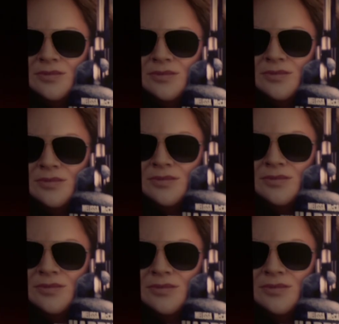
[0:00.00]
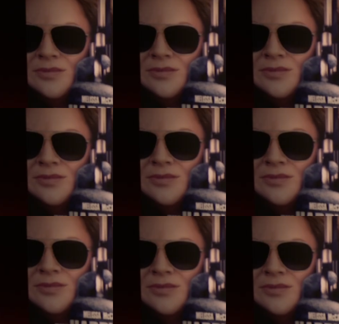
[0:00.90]

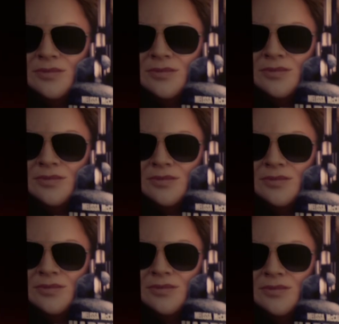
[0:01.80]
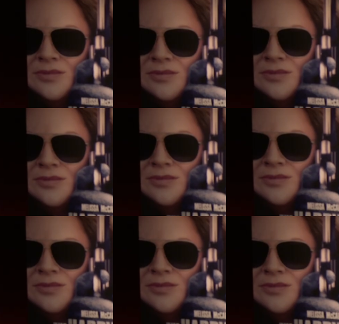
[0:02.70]

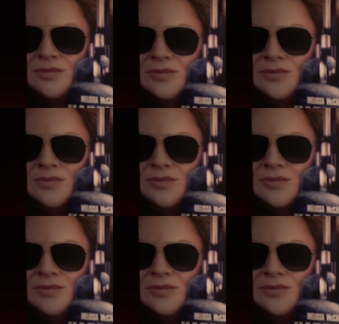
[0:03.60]
This person isn't speaking.